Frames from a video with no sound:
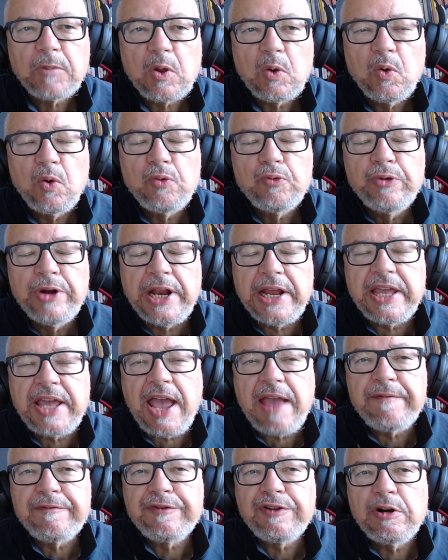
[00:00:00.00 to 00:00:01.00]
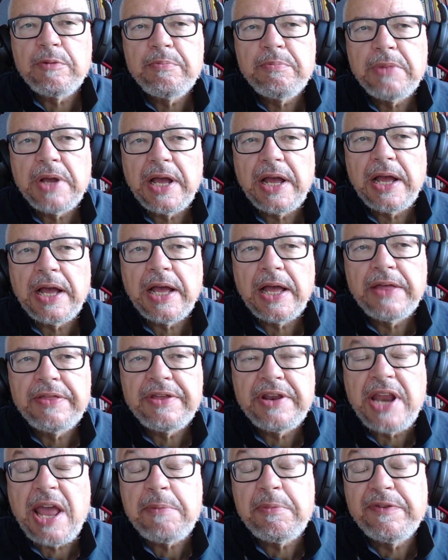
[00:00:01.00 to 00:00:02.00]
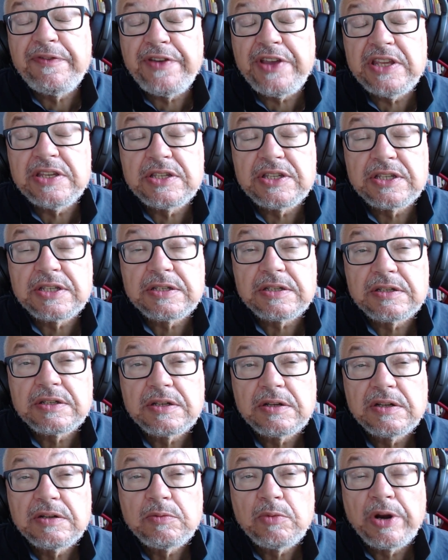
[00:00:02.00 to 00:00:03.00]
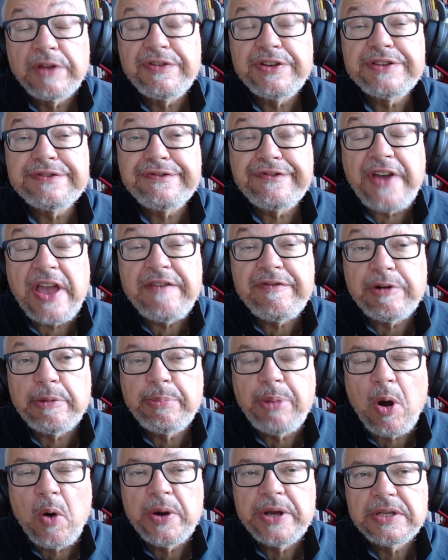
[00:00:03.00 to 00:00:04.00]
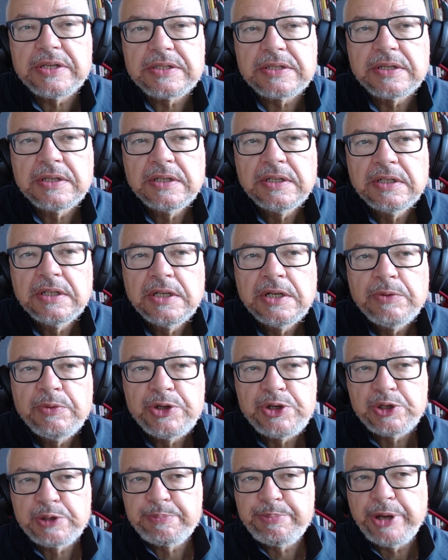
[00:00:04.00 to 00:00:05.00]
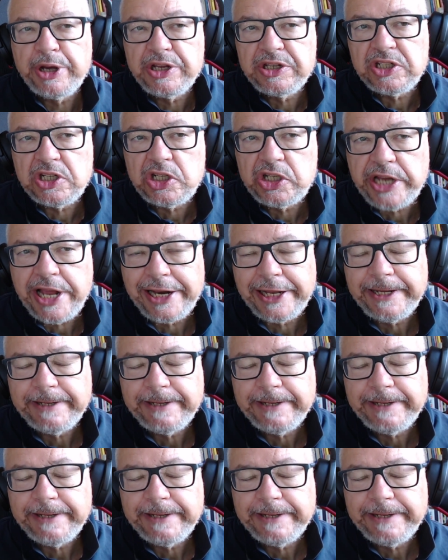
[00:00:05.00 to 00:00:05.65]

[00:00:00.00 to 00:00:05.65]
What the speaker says: really came from the name of one of his favourite poets, which was Percy Shelley.